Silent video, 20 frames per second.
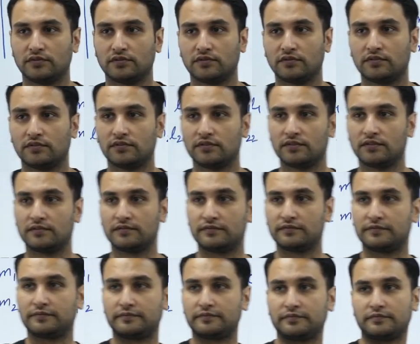
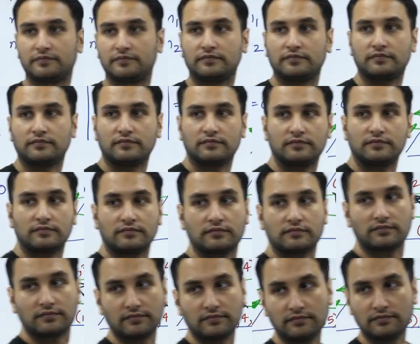
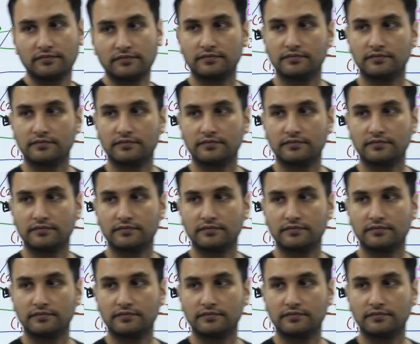Nothing is said.